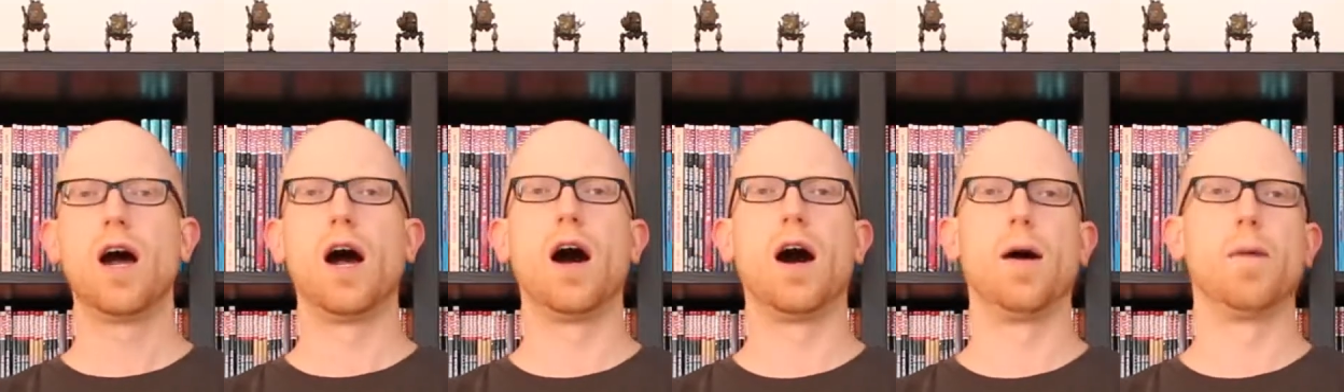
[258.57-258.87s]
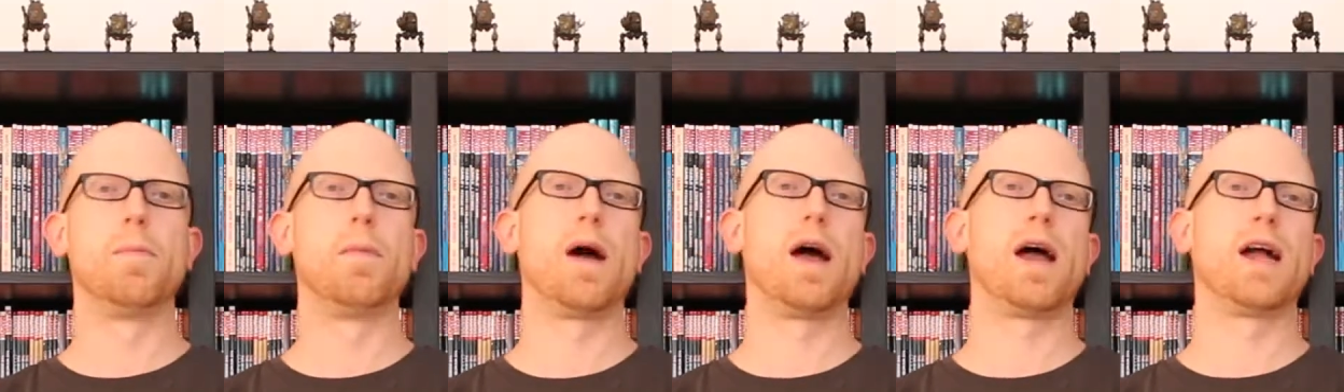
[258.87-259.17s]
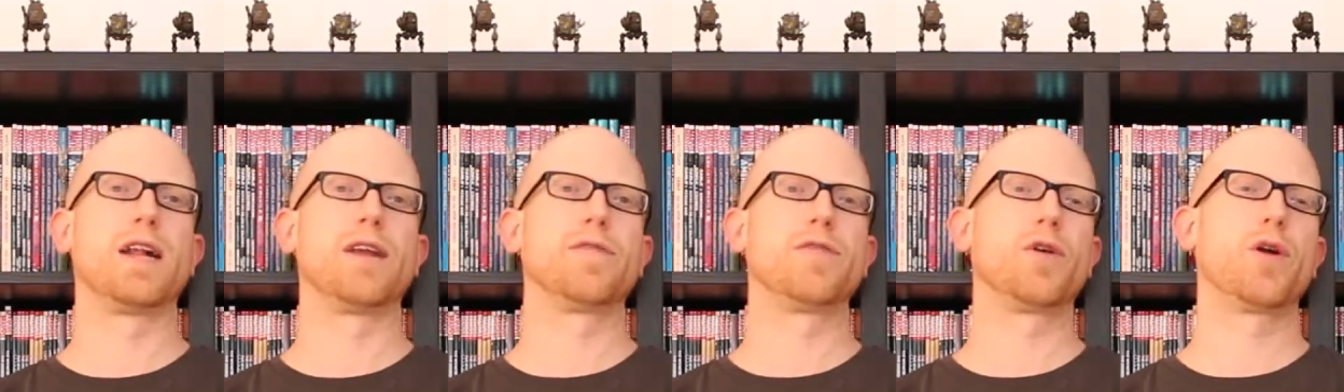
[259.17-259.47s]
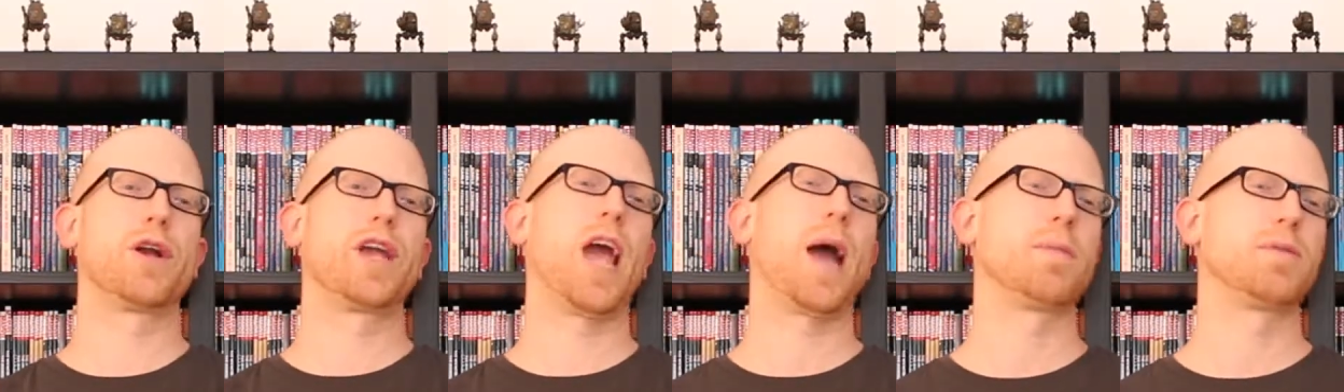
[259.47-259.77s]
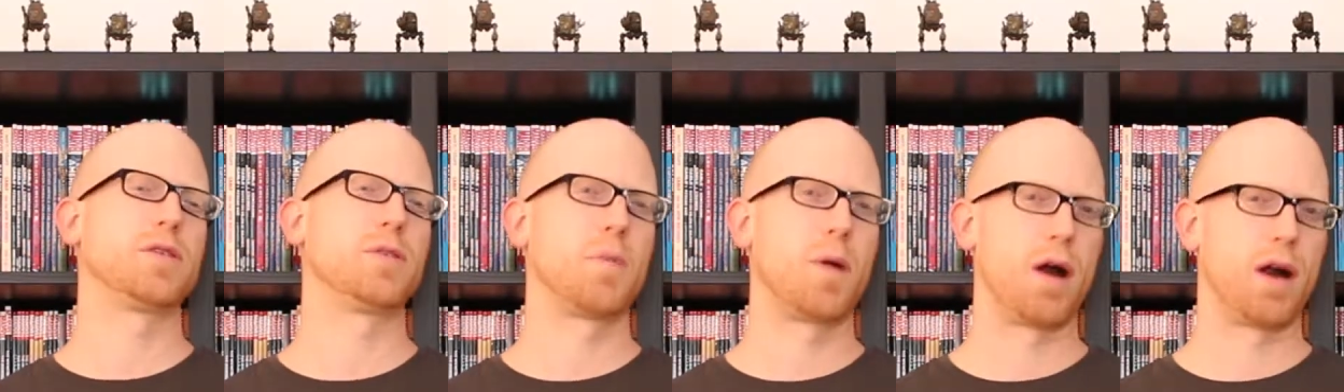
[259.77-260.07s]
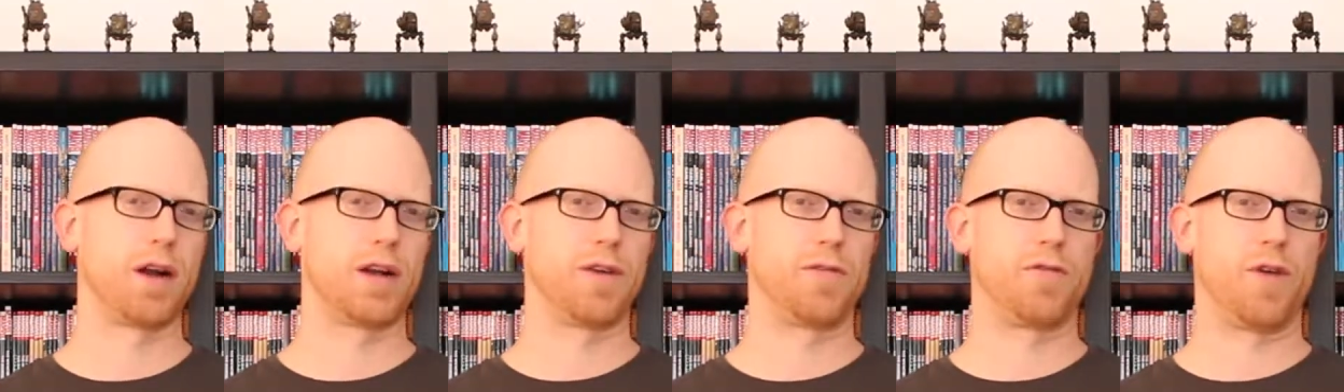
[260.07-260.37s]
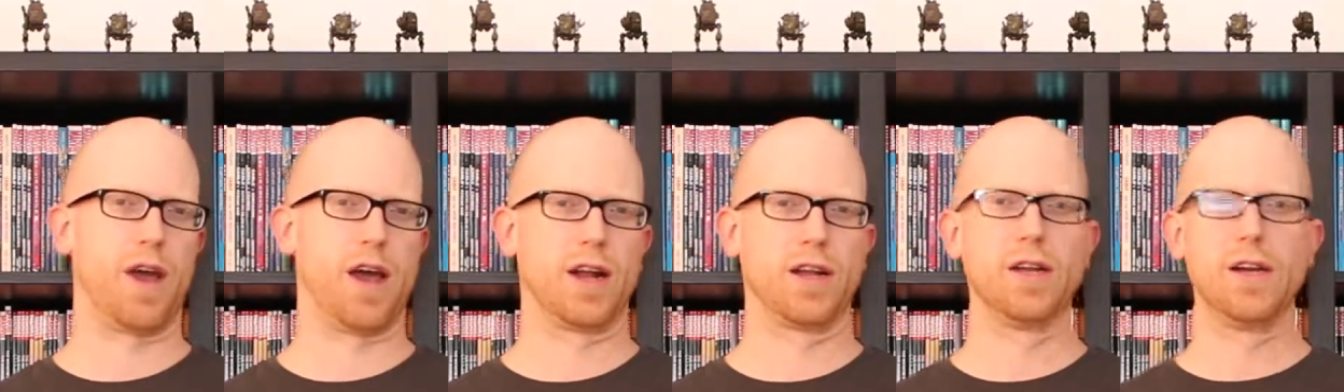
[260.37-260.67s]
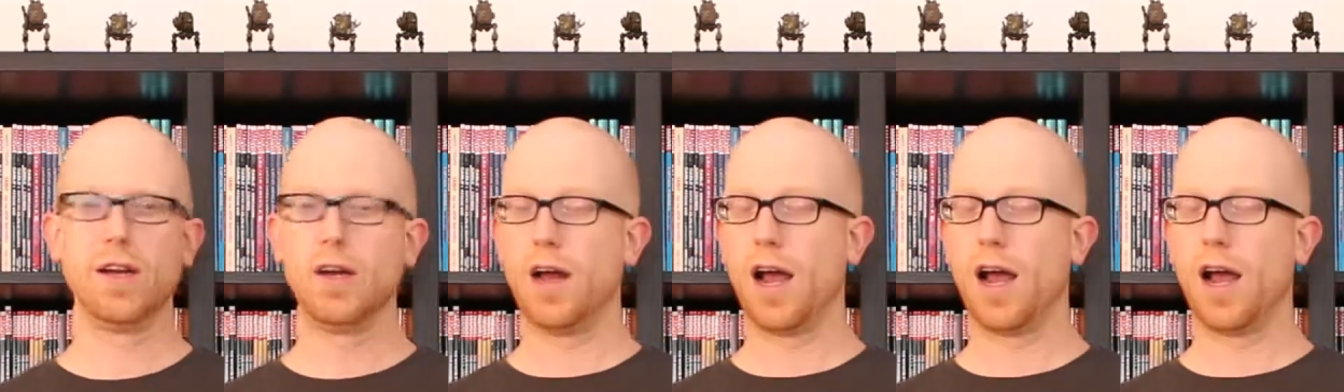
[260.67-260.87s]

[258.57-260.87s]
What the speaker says: And if you're a Captain America fan,